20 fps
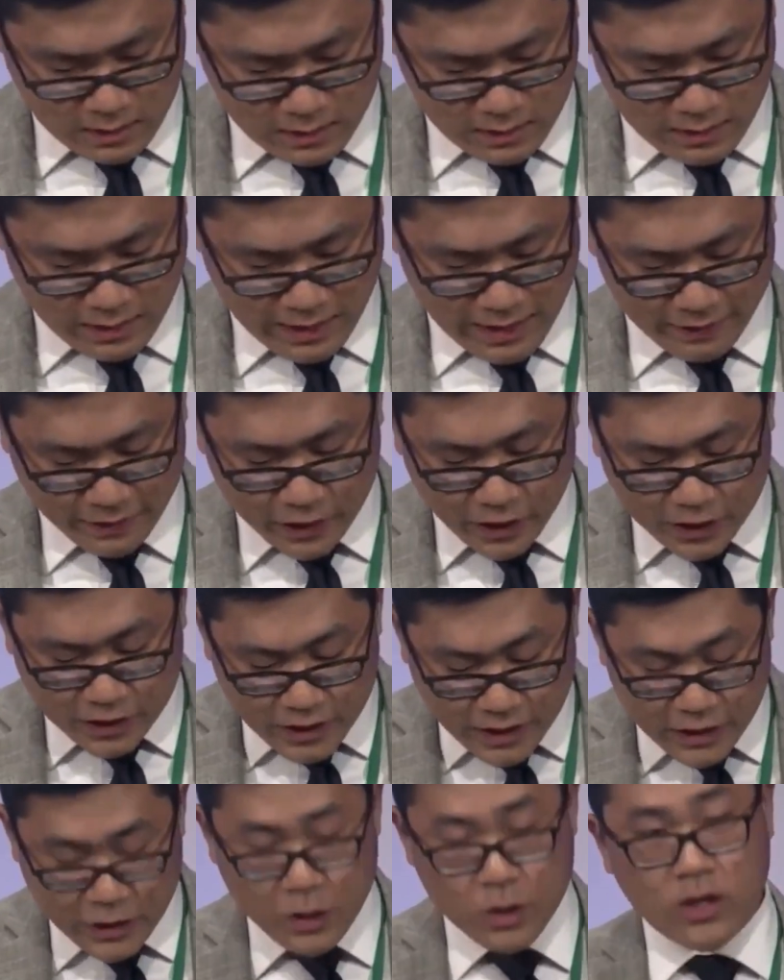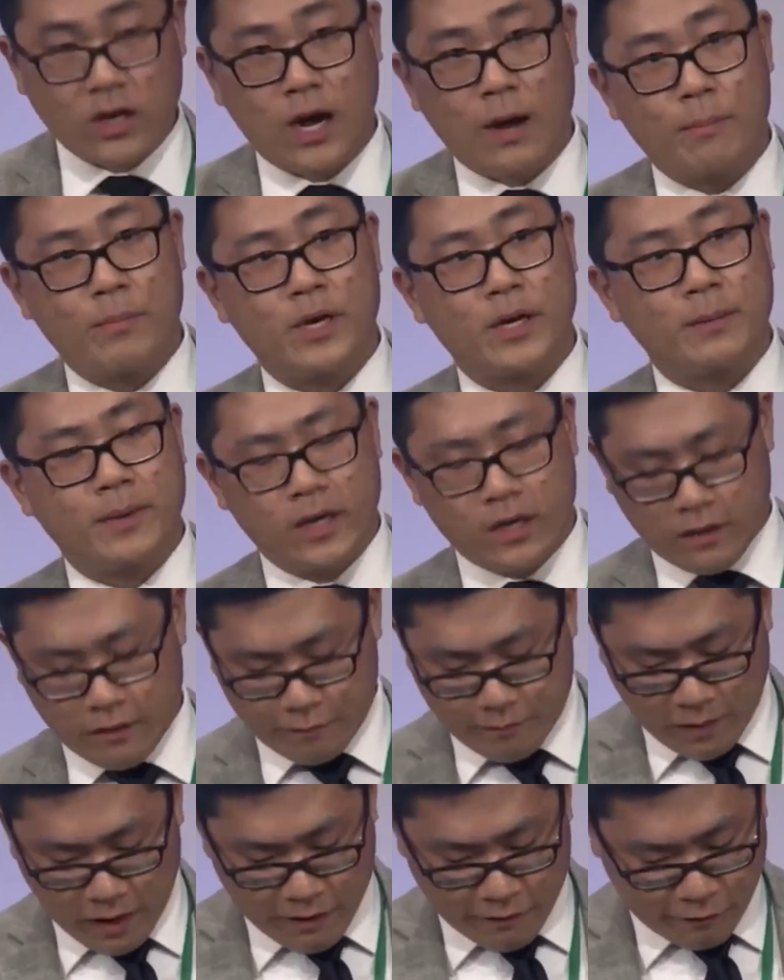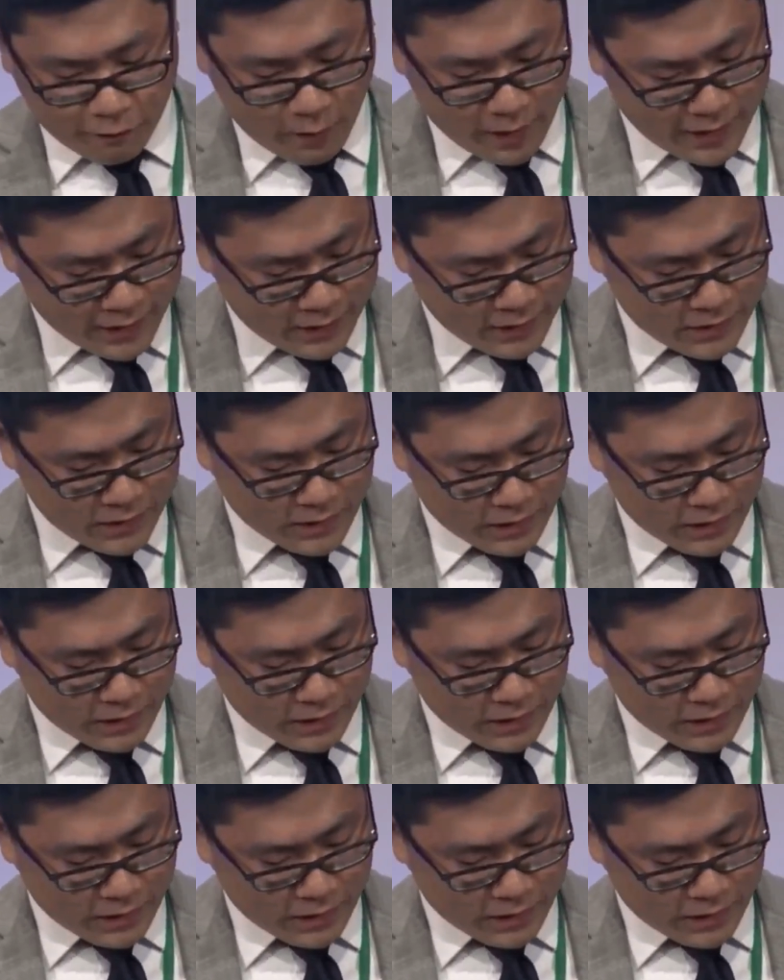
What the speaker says: and the continued accompaniment of my friends